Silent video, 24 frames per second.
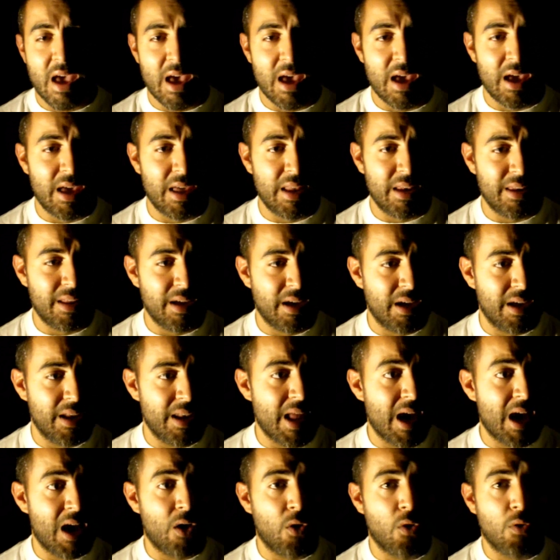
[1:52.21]
And
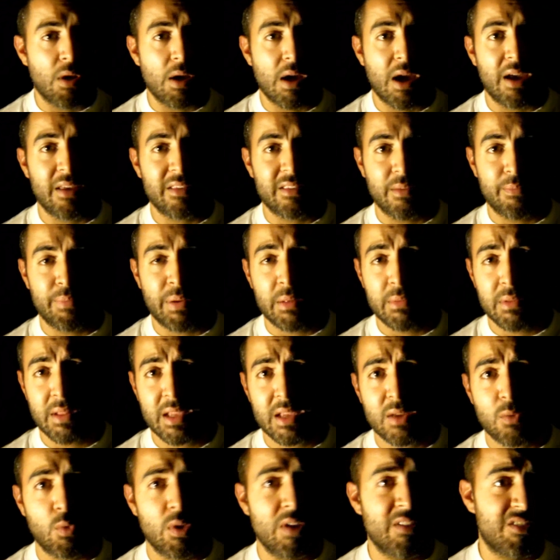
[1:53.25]
now, as a
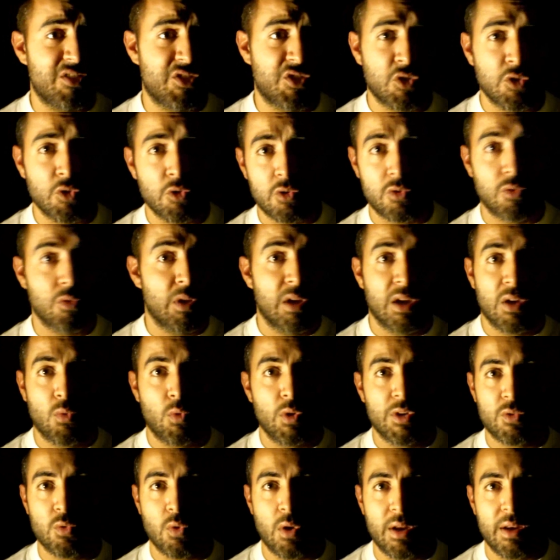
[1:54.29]
public, we have to choose
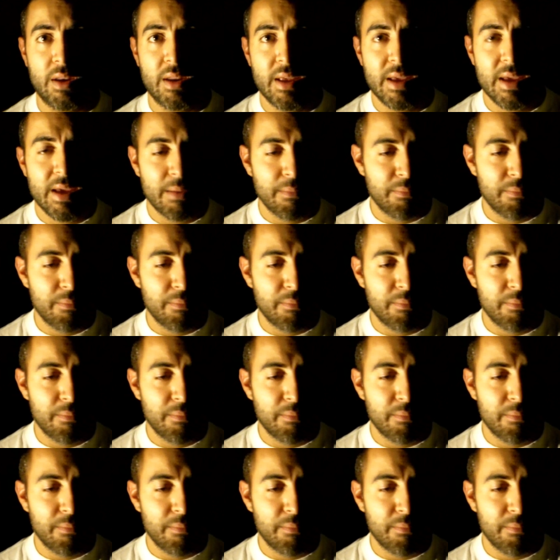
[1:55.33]
which one.